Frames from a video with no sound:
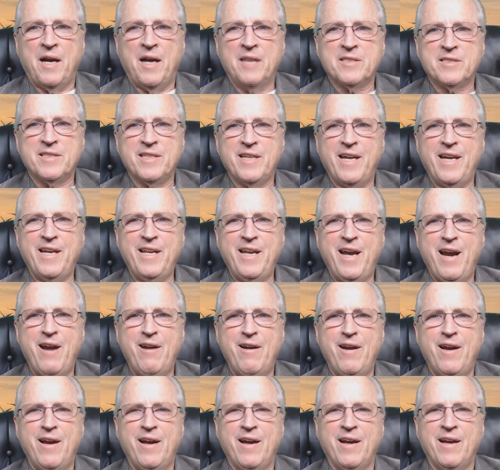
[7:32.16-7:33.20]

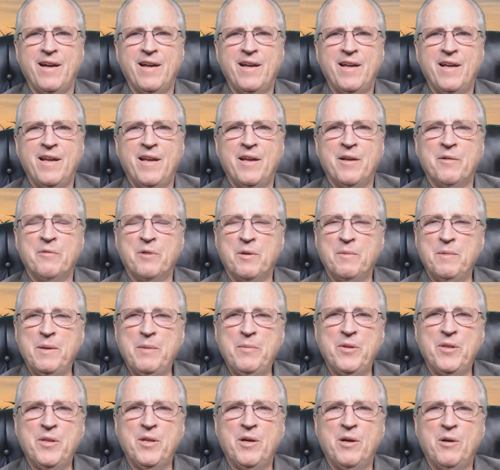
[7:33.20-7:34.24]
Sayonara!
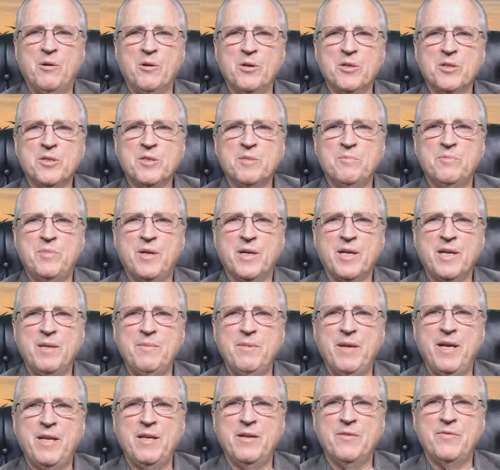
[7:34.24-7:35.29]
Remember the horse and buggy
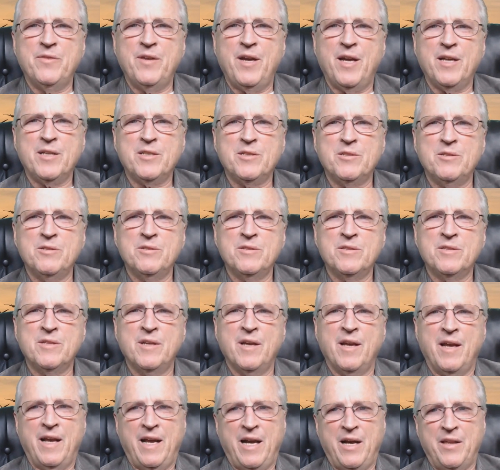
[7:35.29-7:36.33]
manufacturers?
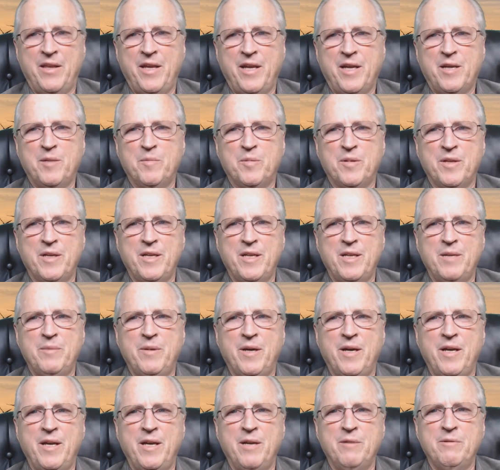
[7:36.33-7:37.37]
How they complained
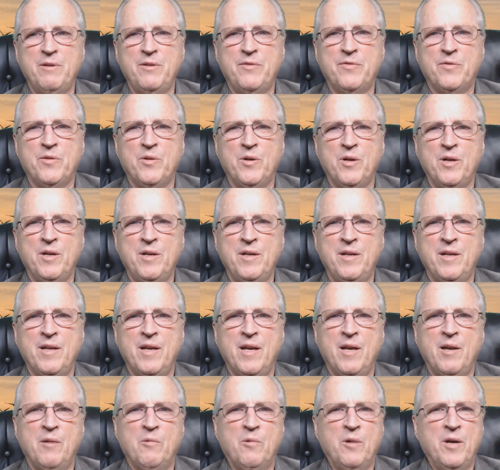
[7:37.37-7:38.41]
about Henry Ford?
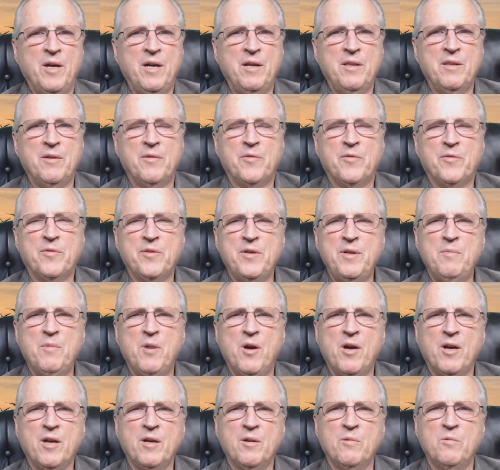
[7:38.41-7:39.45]
Well, the free
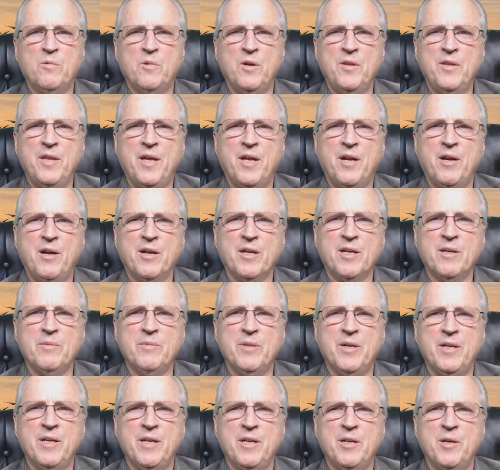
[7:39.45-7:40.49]
market won that
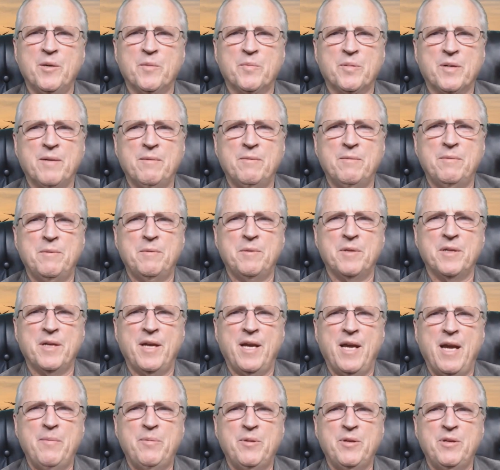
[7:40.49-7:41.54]
argument, and you're probably
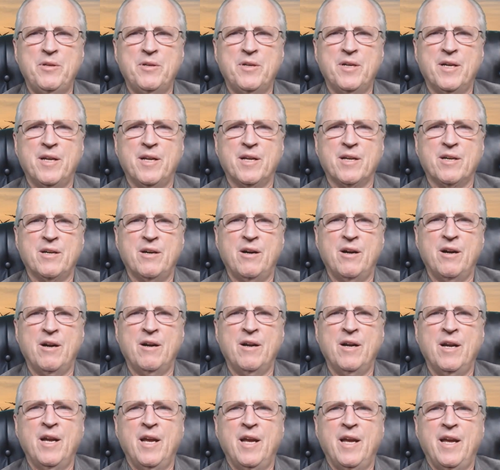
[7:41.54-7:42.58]
happy you got a
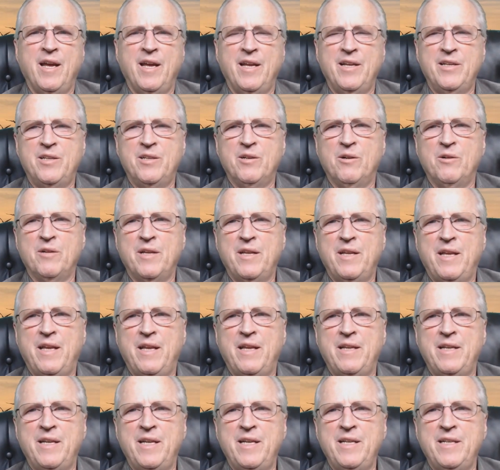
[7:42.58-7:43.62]
car and don't
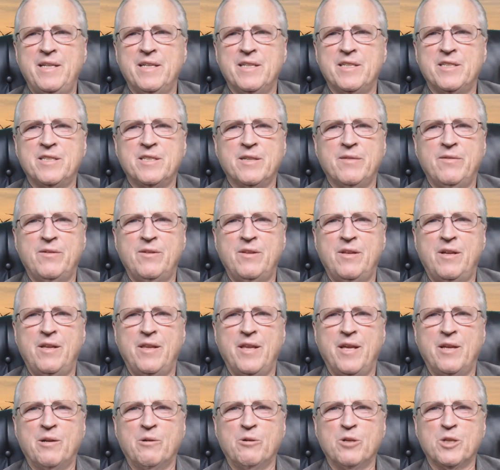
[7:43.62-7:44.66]
need to shovel
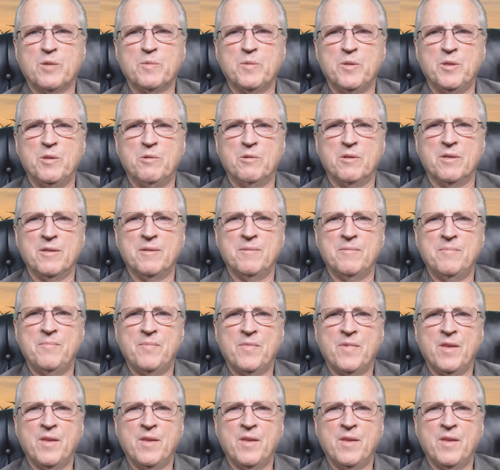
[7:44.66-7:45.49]
all that horse manure.